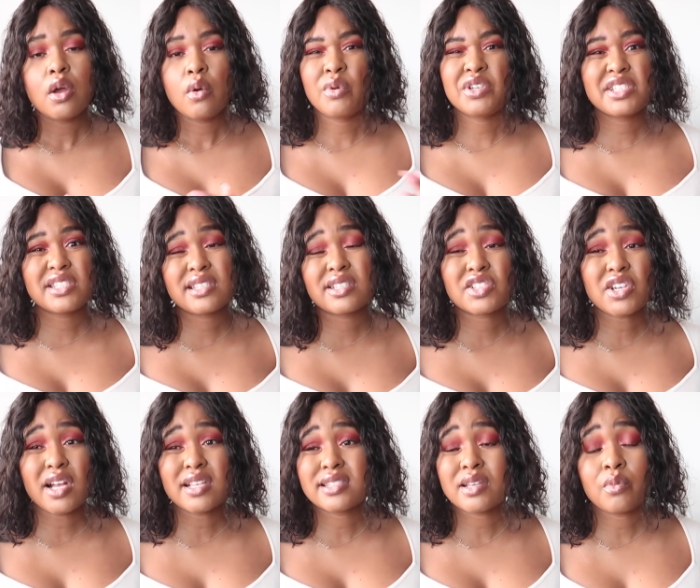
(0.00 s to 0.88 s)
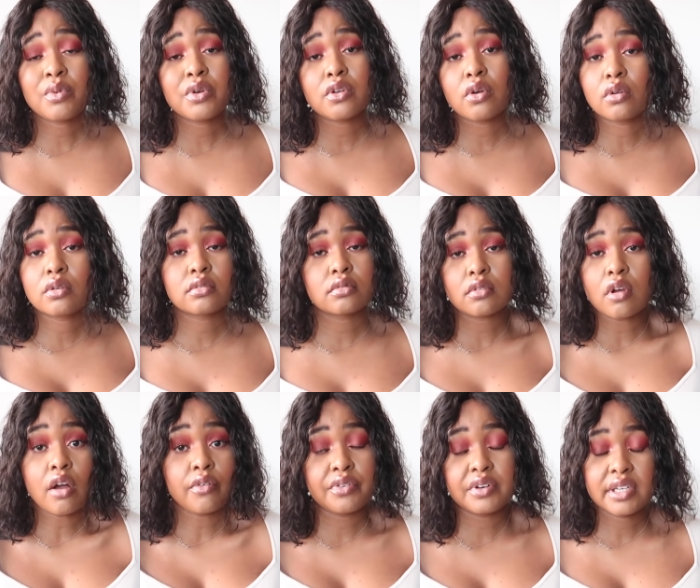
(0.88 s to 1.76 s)
which is a chance that we don't
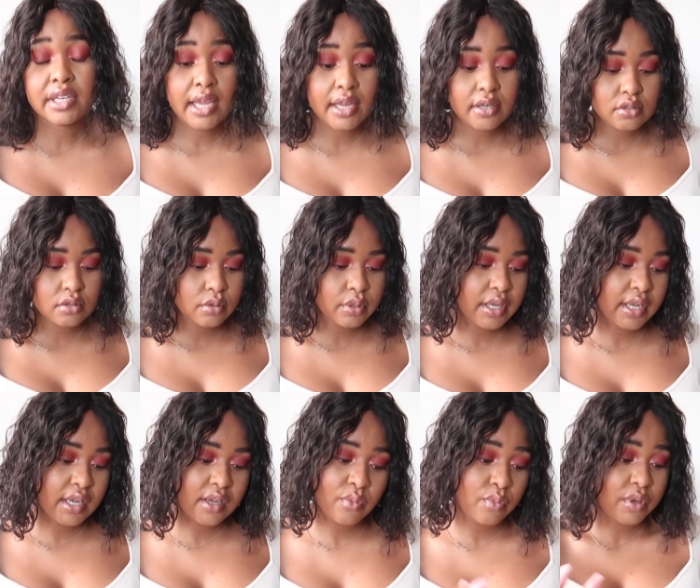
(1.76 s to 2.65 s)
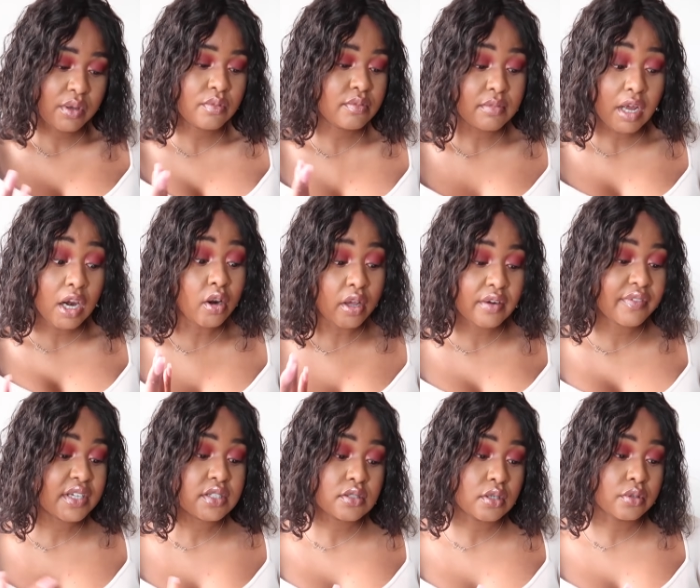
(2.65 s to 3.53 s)
often get, okay? We, a lot of
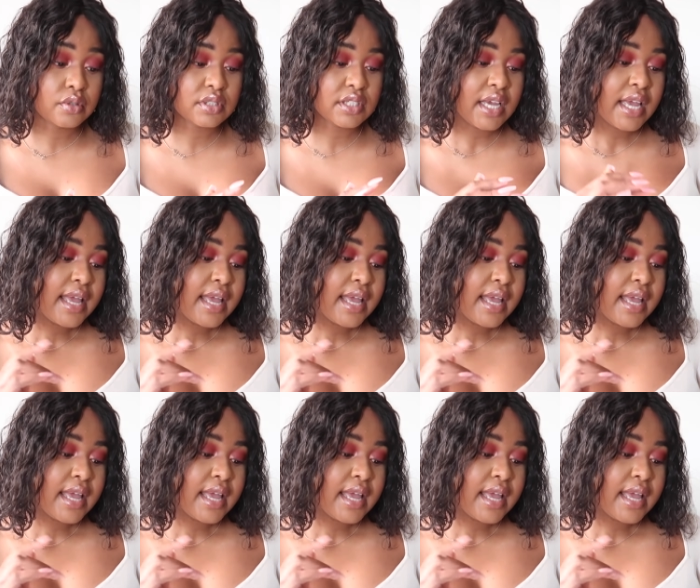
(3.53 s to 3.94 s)
us don't.